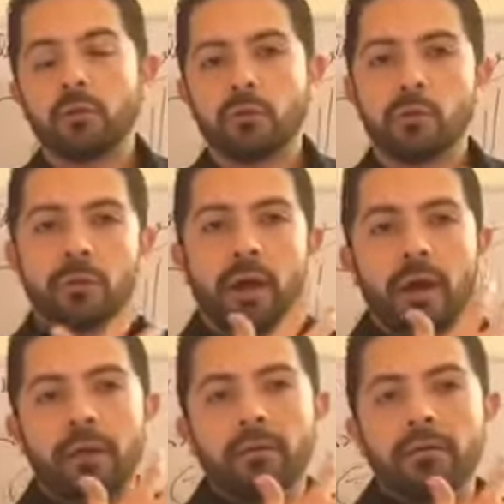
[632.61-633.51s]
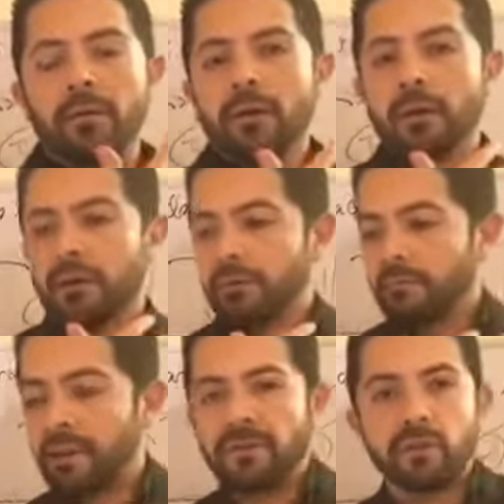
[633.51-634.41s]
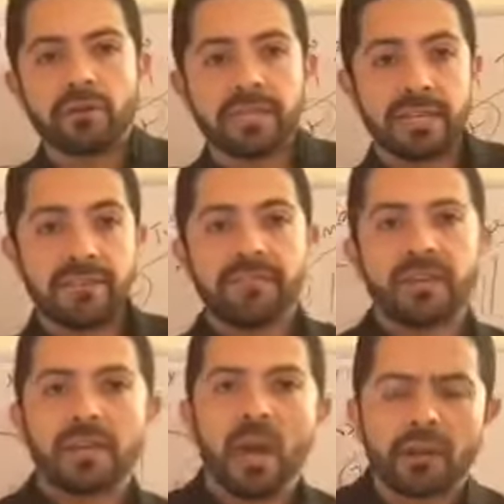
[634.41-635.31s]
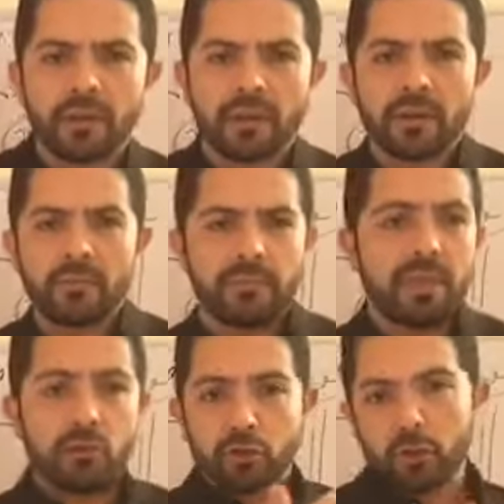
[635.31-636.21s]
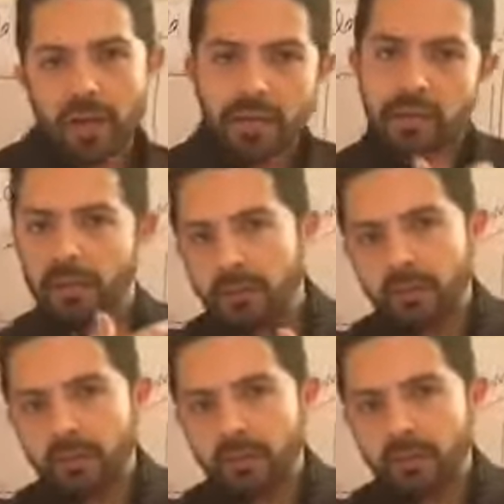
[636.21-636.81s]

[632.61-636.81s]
your maybe your significant other that you're trying to